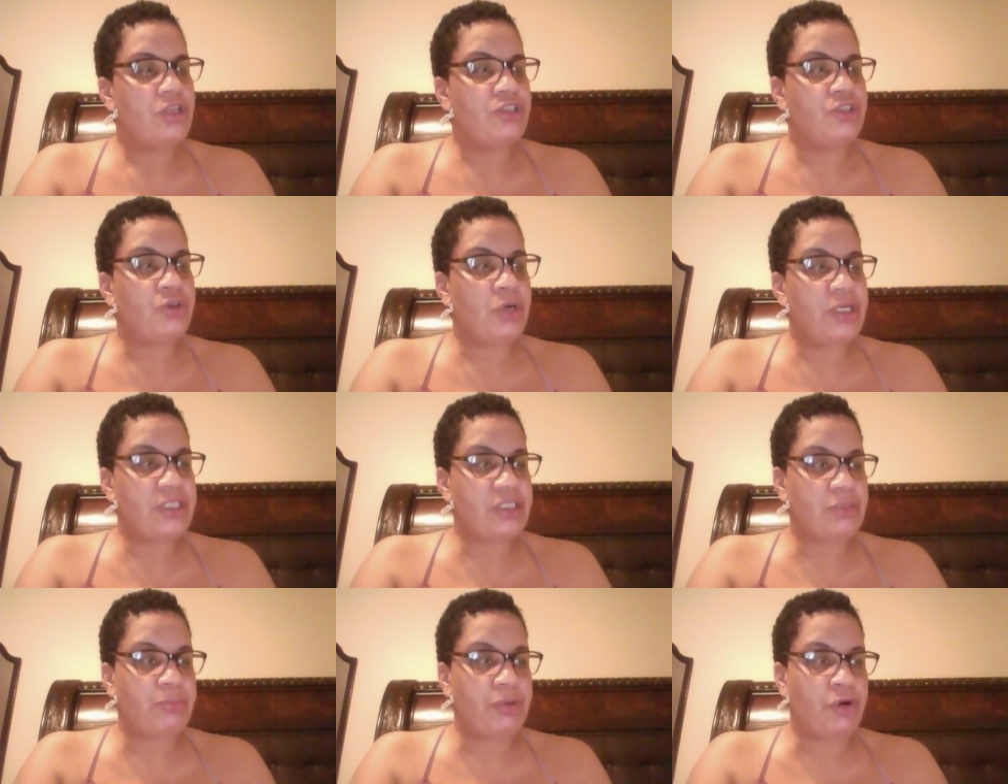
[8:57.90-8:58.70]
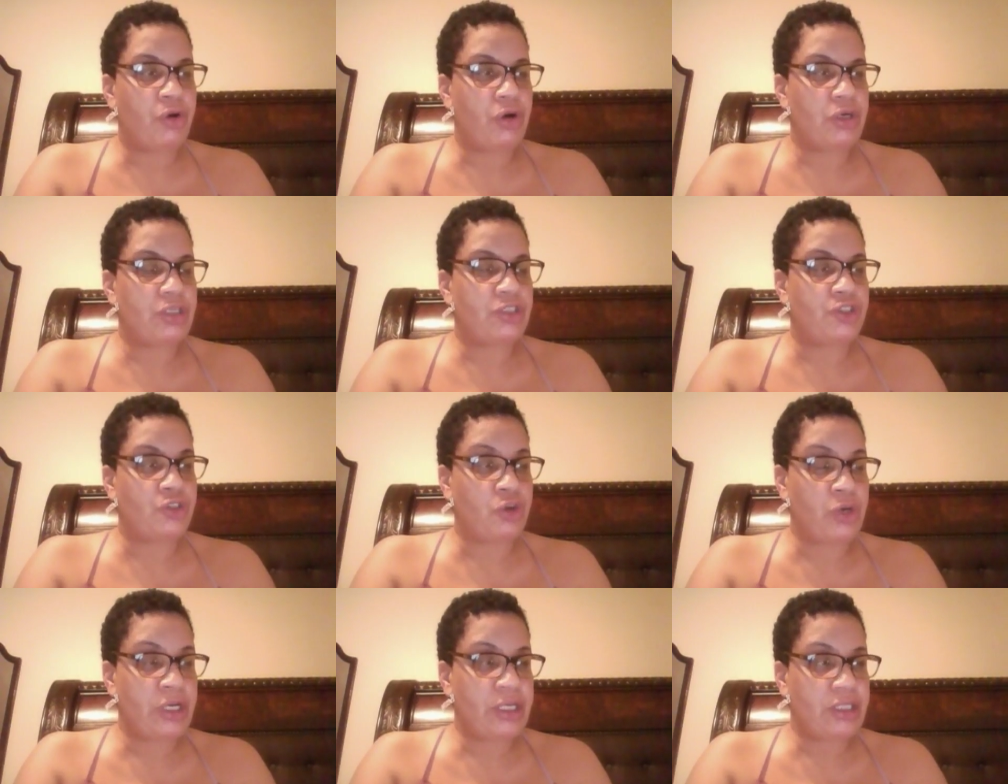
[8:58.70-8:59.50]
joint support
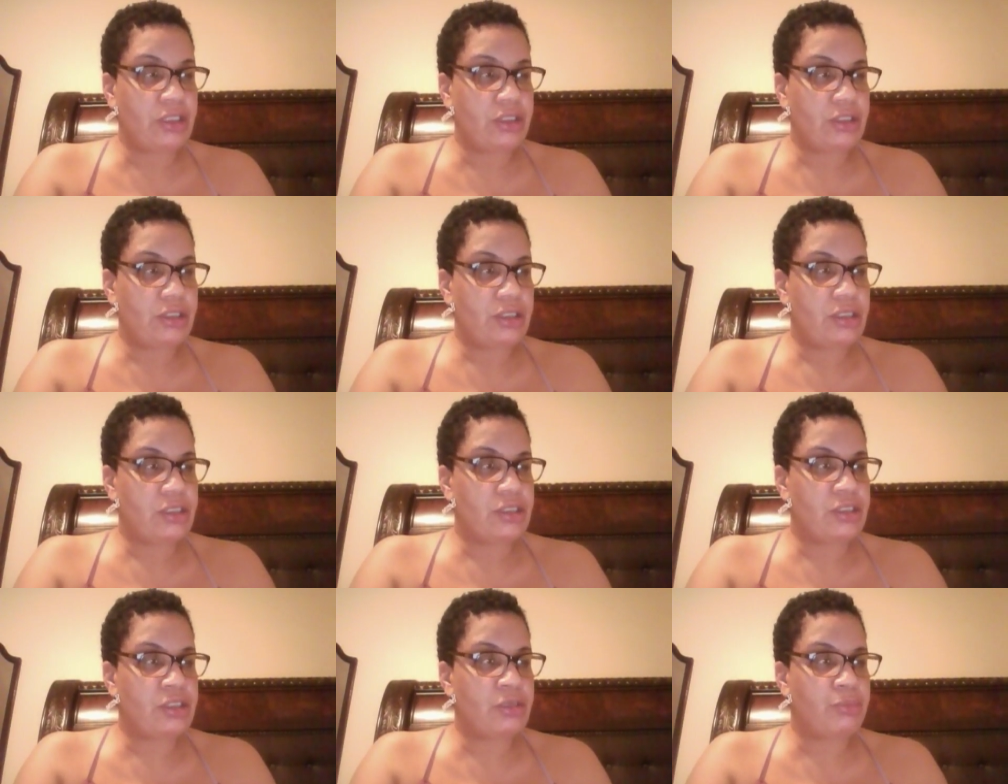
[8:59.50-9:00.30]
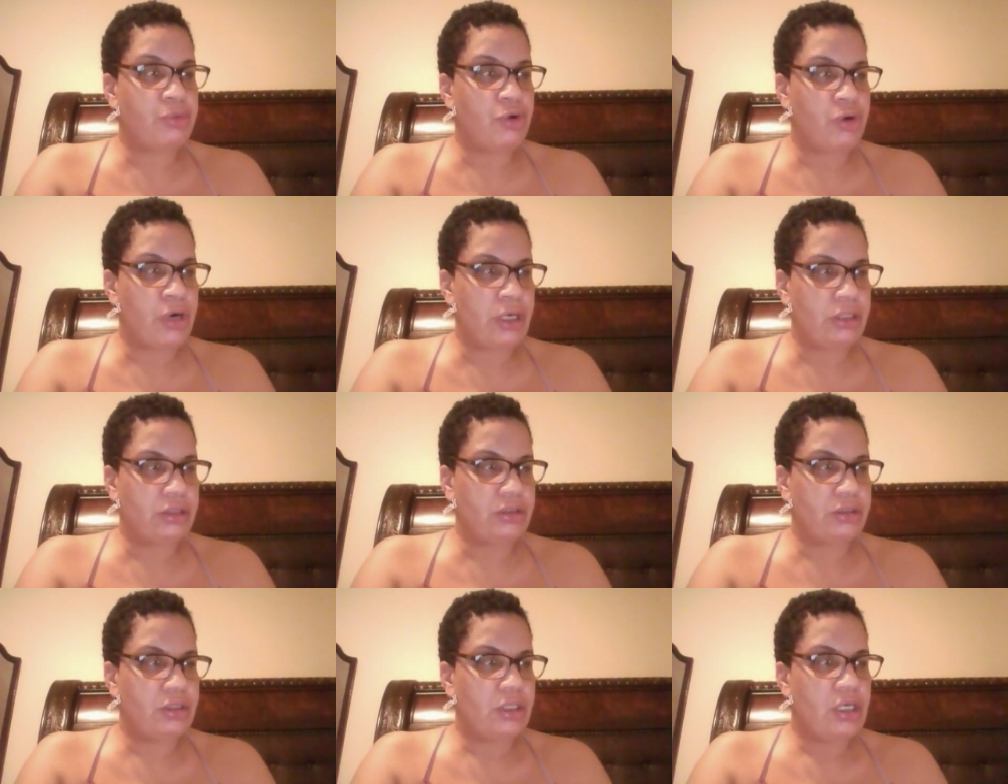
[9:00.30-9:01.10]
joint support
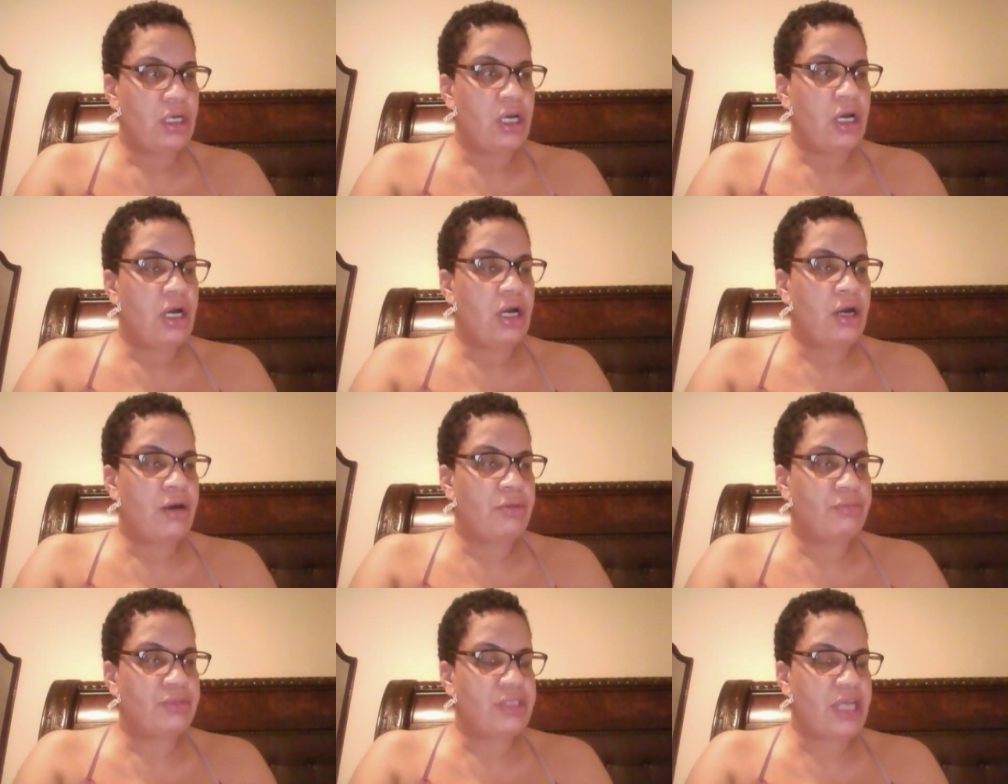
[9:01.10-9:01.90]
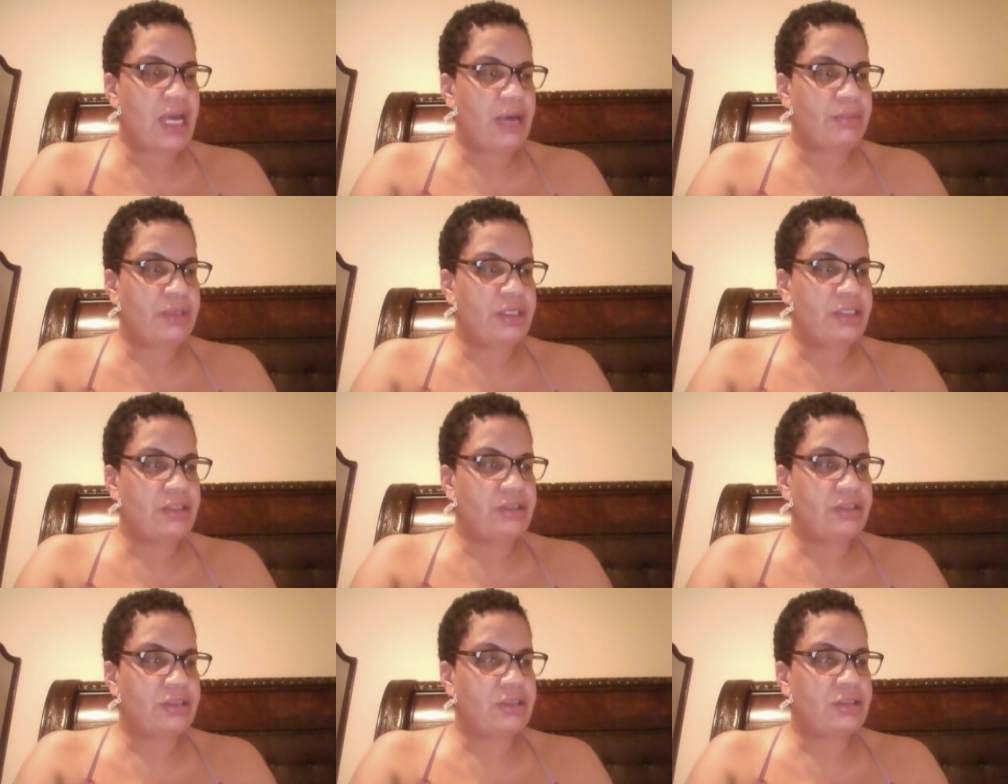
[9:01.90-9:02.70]
um
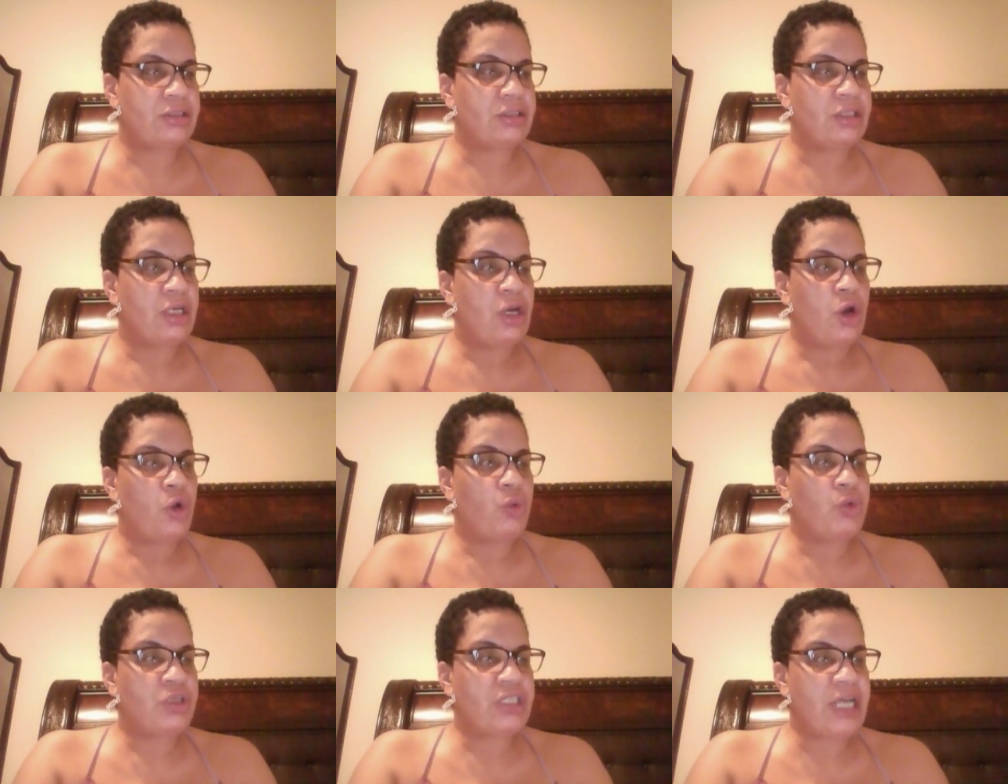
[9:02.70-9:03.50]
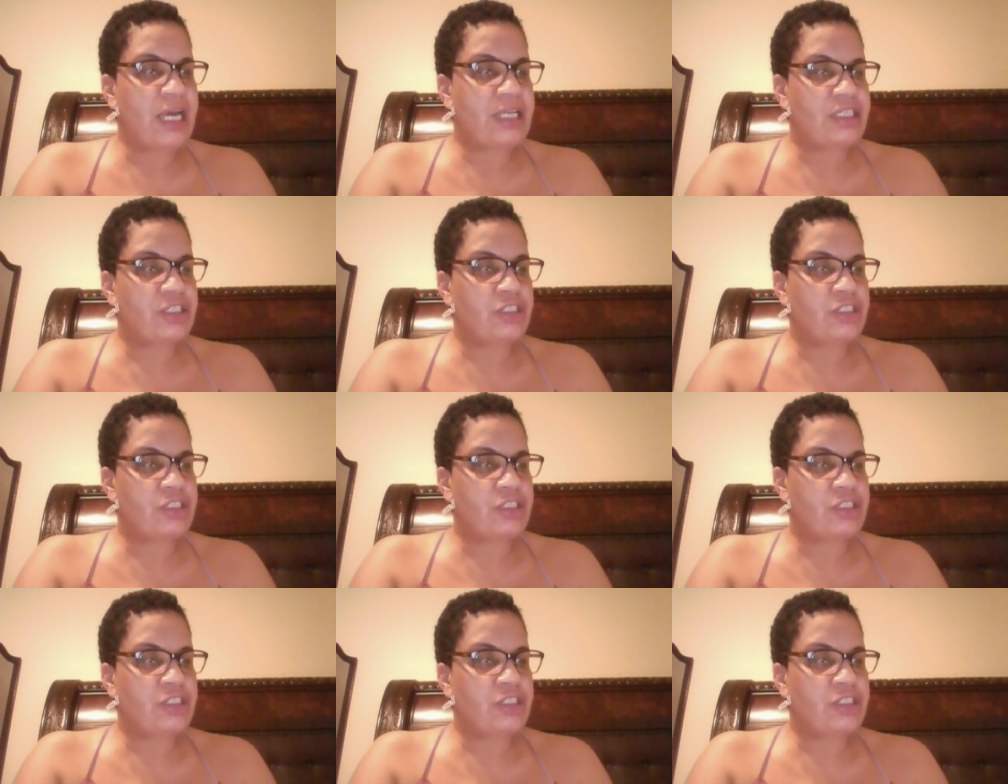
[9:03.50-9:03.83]
tablets which has a